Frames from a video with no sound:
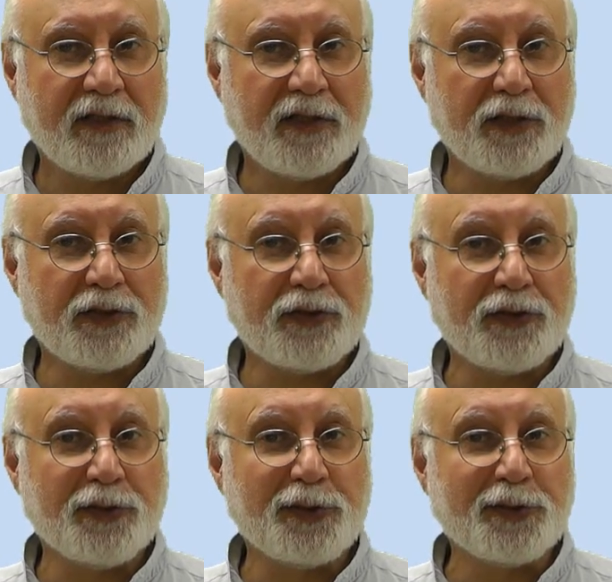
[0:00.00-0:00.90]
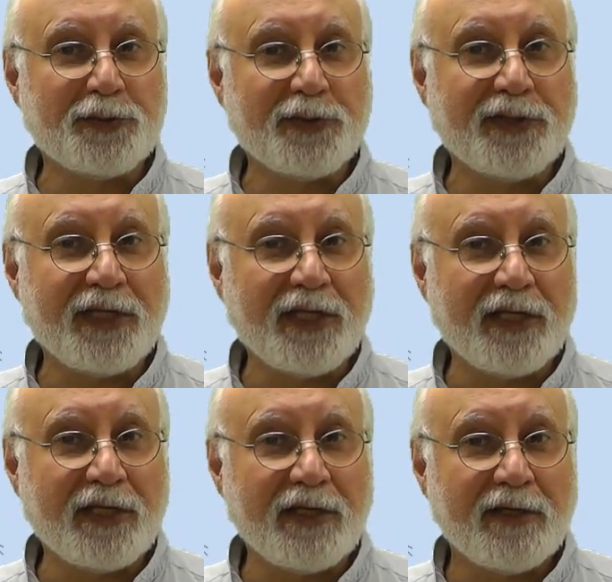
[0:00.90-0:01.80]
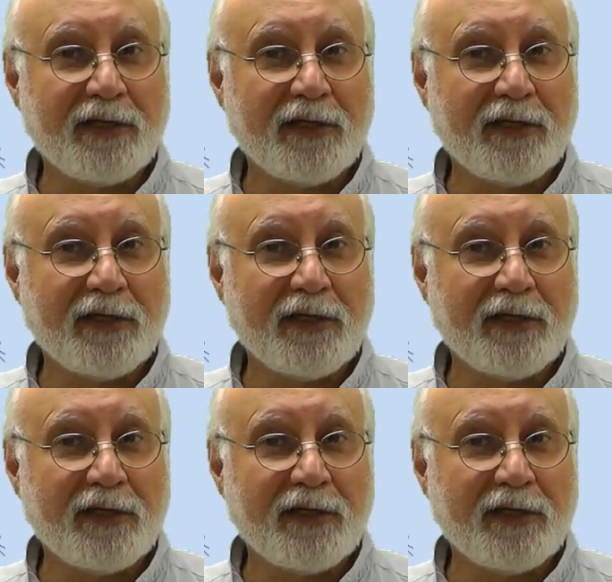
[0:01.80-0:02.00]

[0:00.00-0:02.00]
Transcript: is usually